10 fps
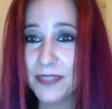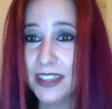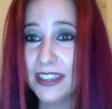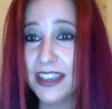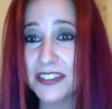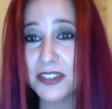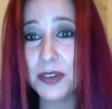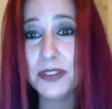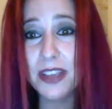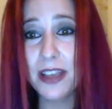Yeah,
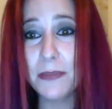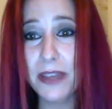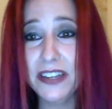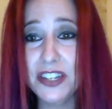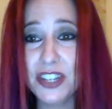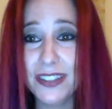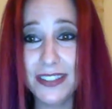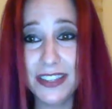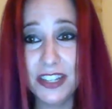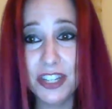so Melanie's sharing that
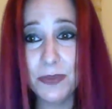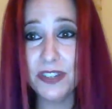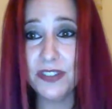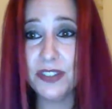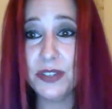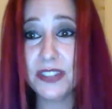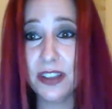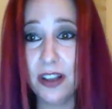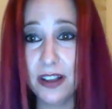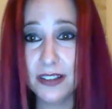the Egyptians used
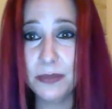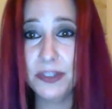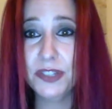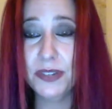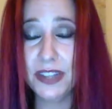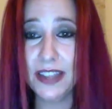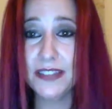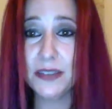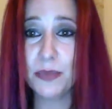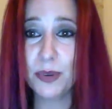the Ankh symbol to
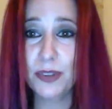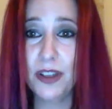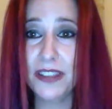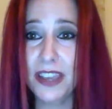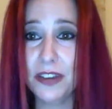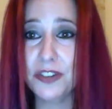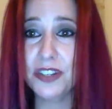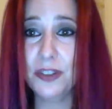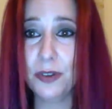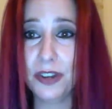enhance and prolong the energy of
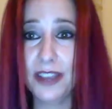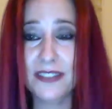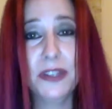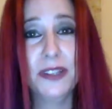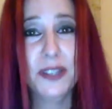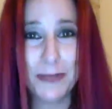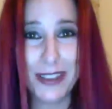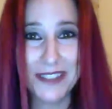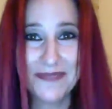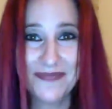the orgasm and loop
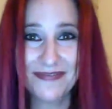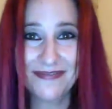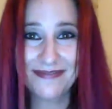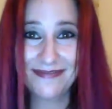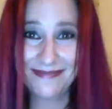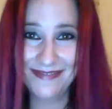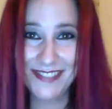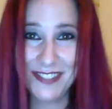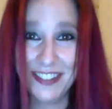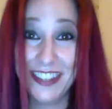it.
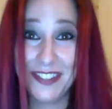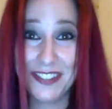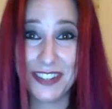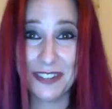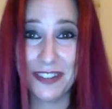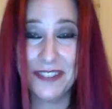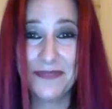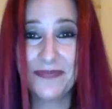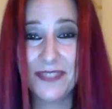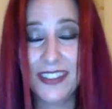It's really interesting, right?
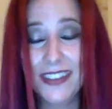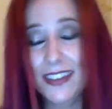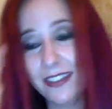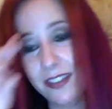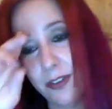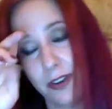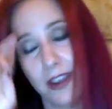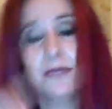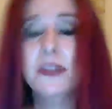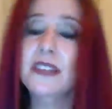So the
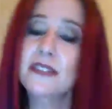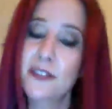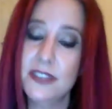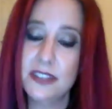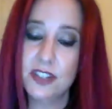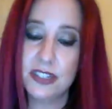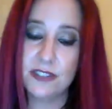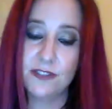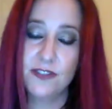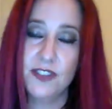orgasm in itself isn't just a
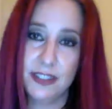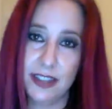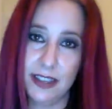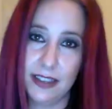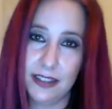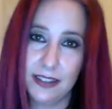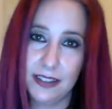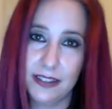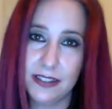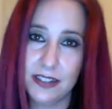feeling,
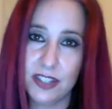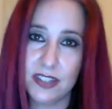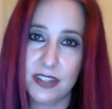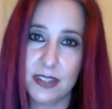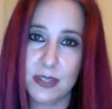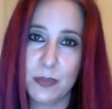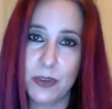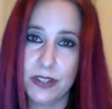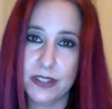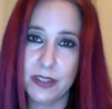isn't just an
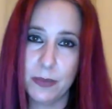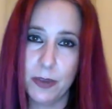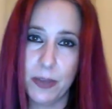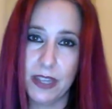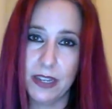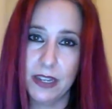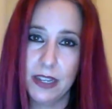experience in the moment,